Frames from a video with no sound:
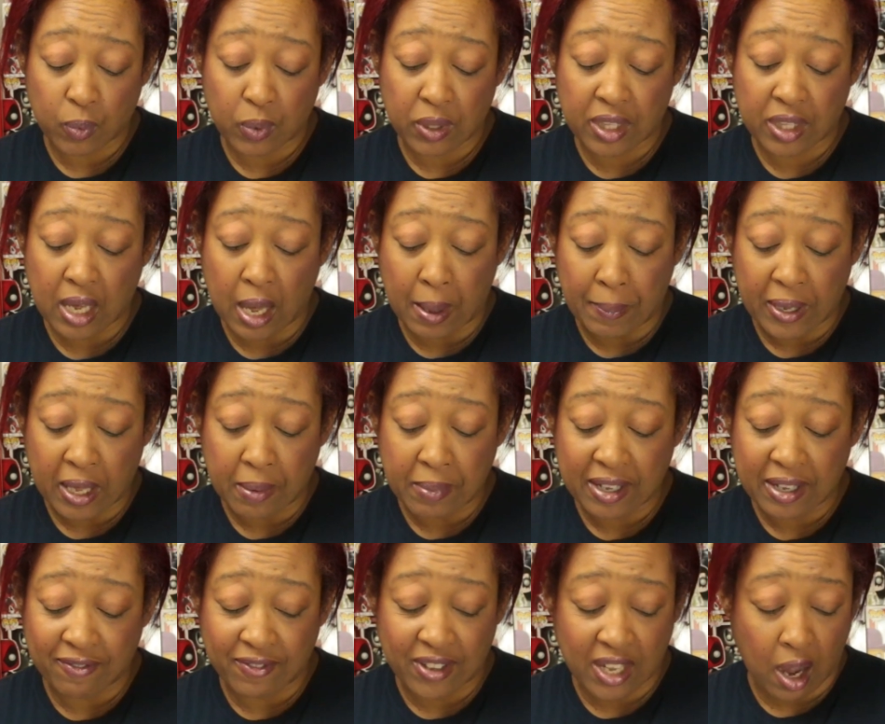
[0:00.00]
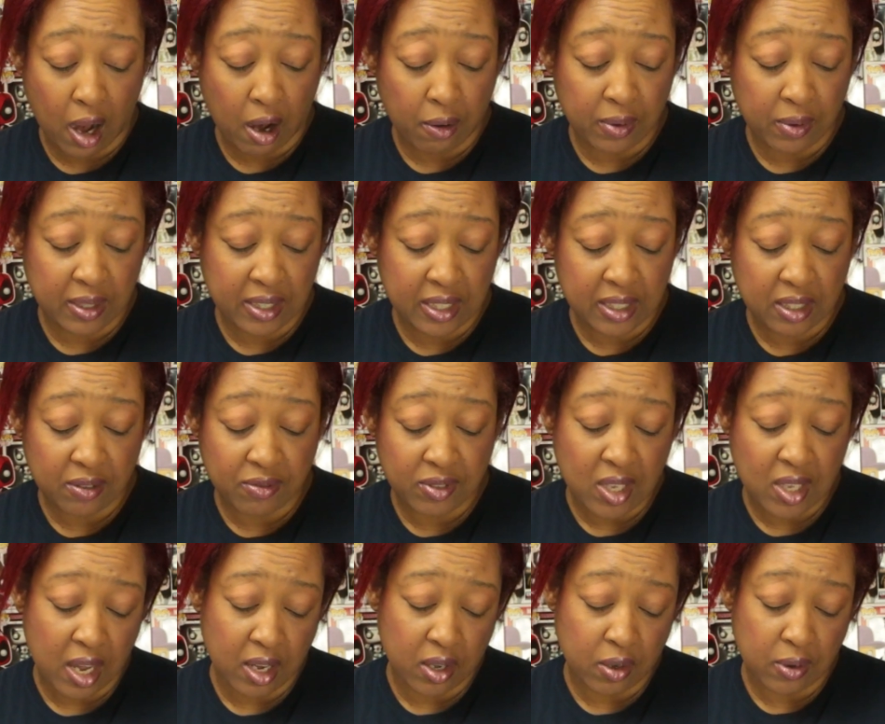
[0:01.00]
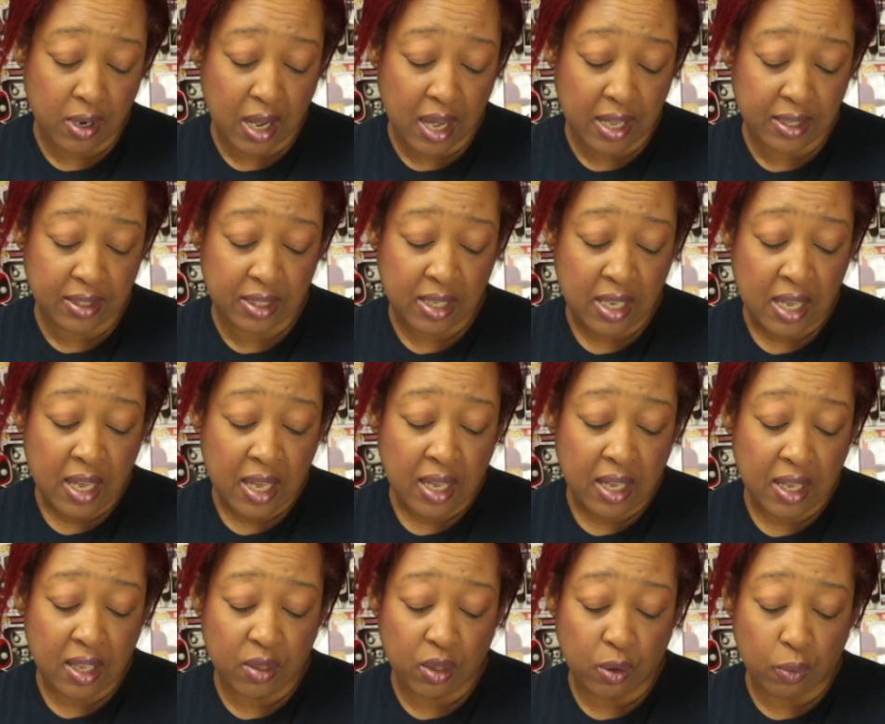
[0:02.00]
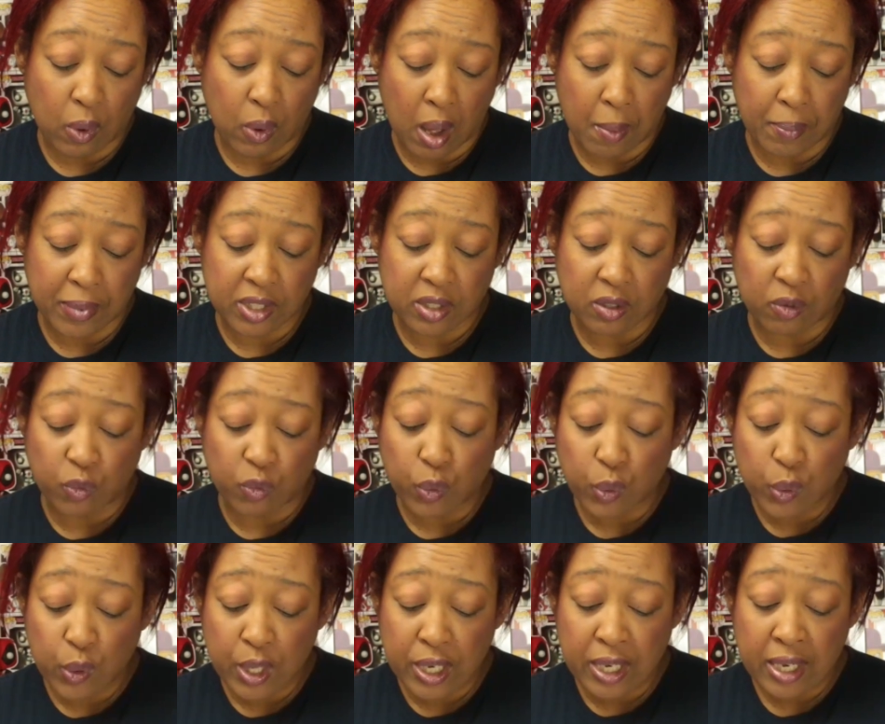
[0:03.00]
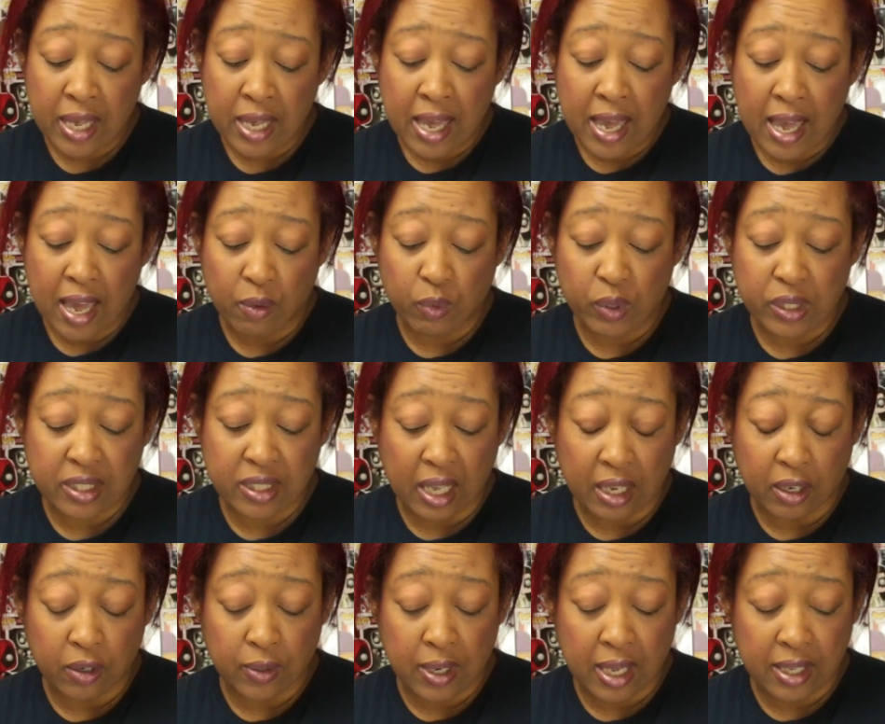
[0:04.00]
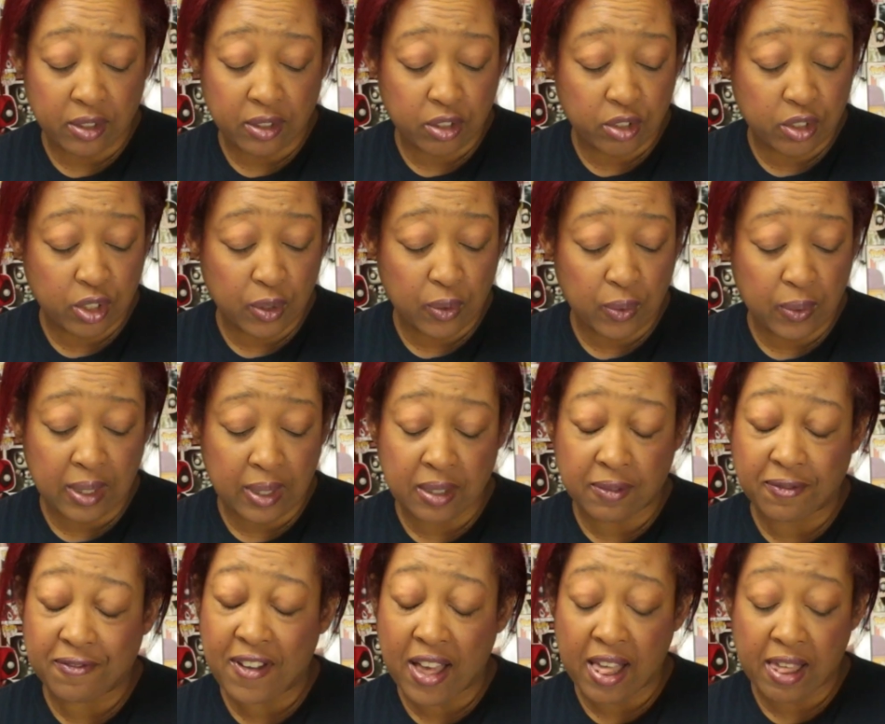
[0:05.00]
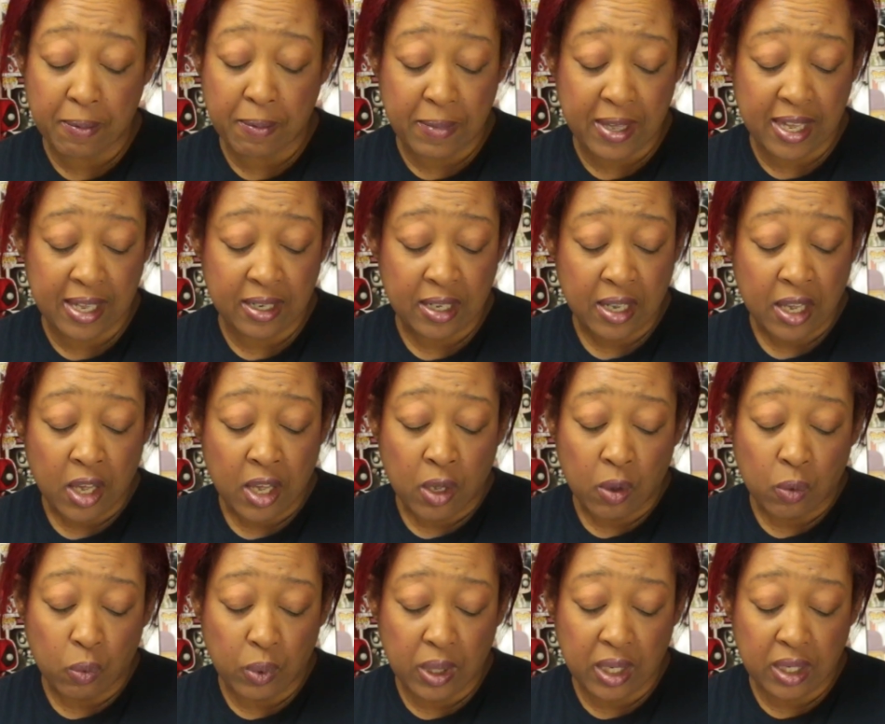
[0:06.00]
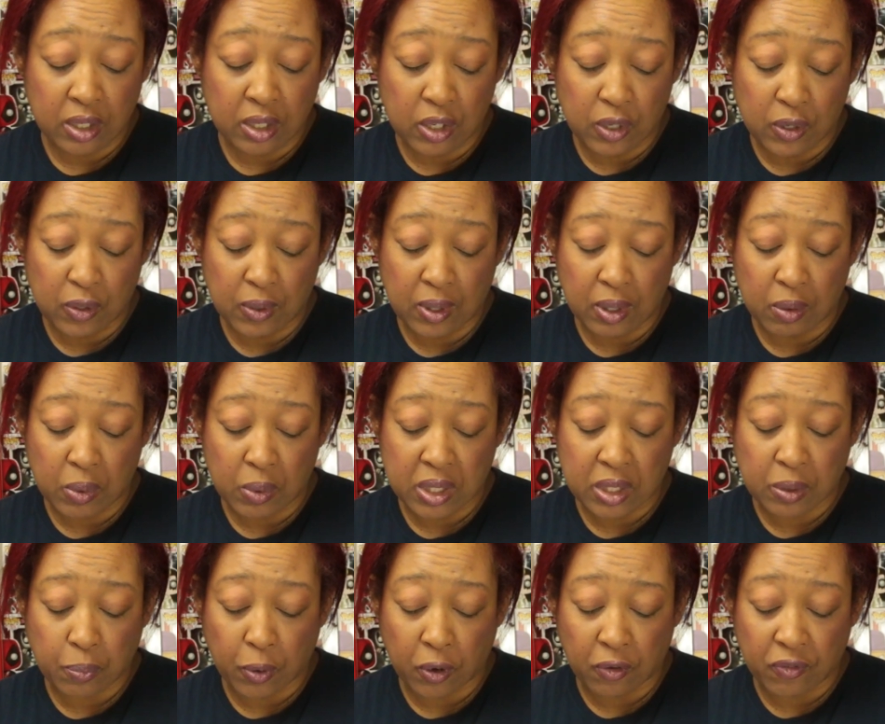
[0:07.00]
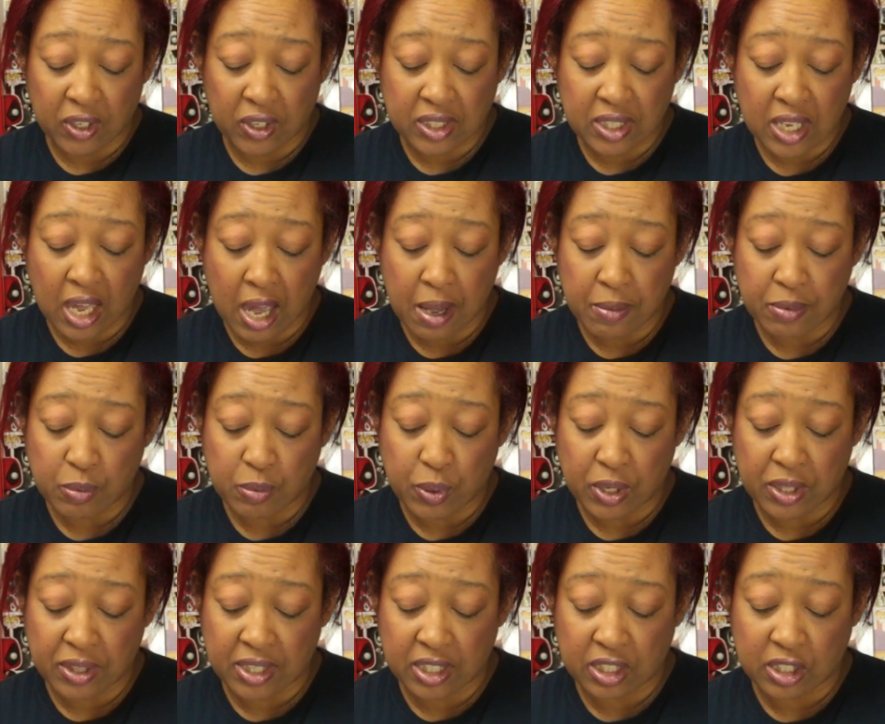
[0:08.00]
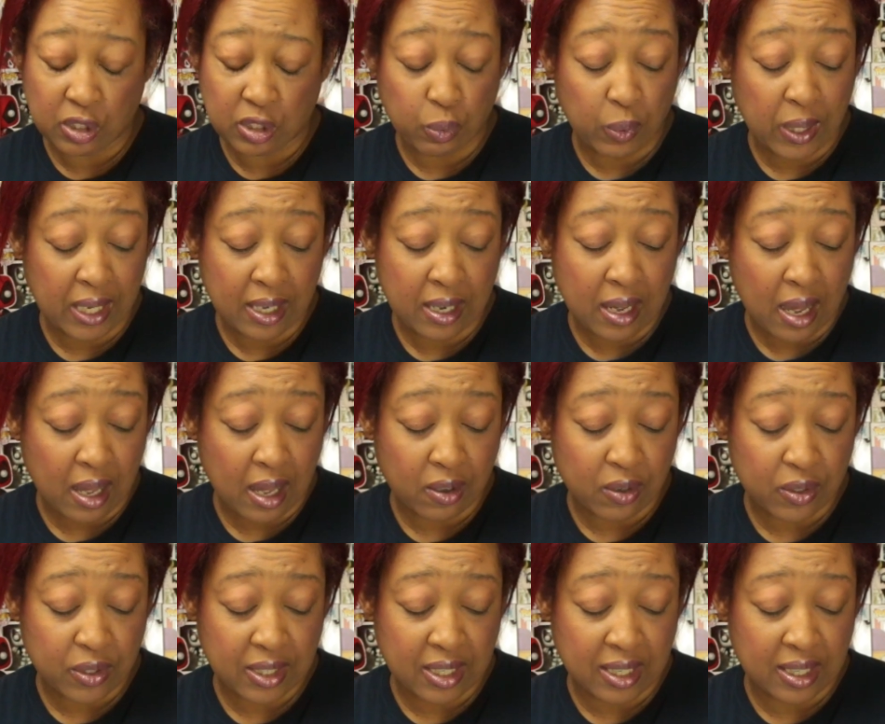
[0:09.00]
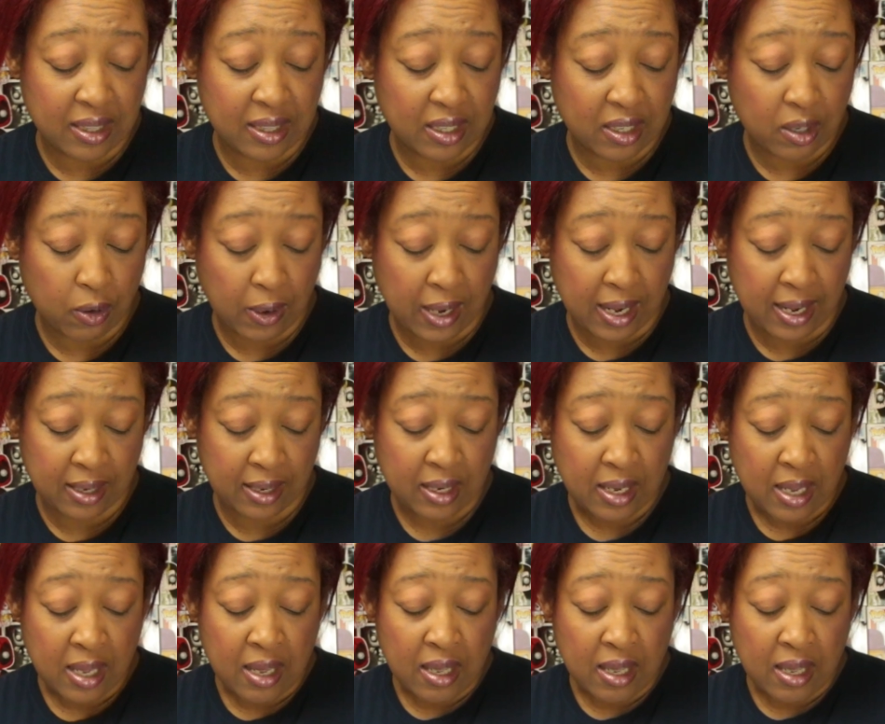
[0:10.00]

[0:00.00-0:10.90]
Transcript: With the upcoming VR release of Psychonauts in the Rhombus of Ruin, and with Psychonauts 2 in development, we knew it was perfect time to put these sweet goggles in the crate.